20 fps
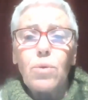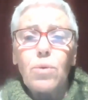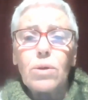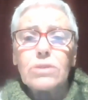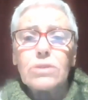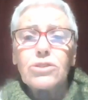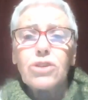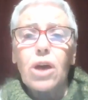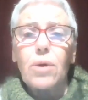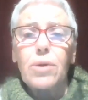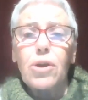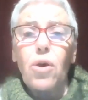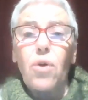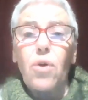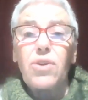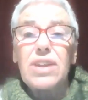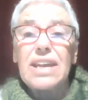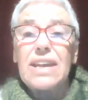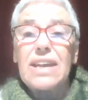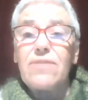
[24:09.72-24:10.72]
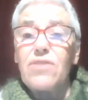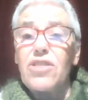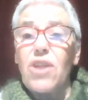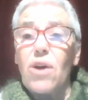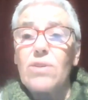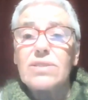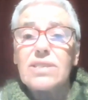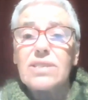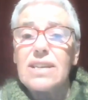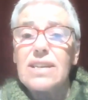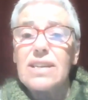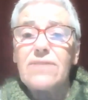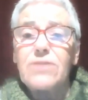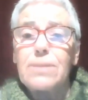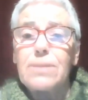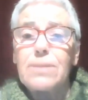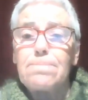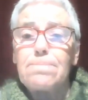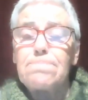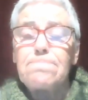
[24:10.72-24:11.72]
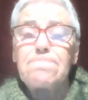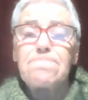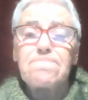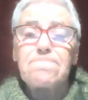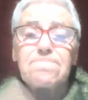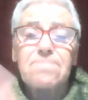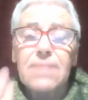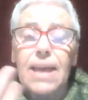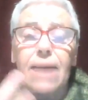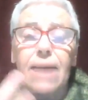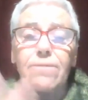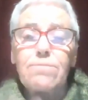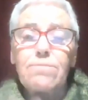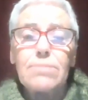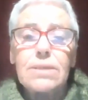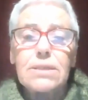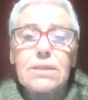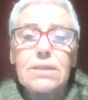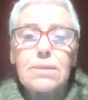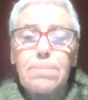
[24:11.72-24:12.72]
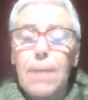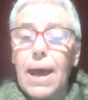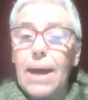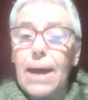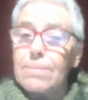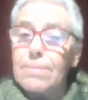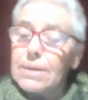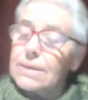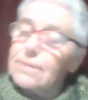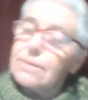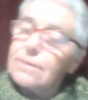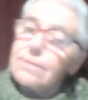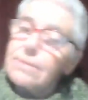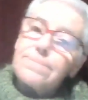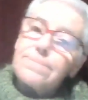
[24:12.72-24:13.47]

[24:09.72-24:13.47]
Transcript: what's going on, even though it's in every government department.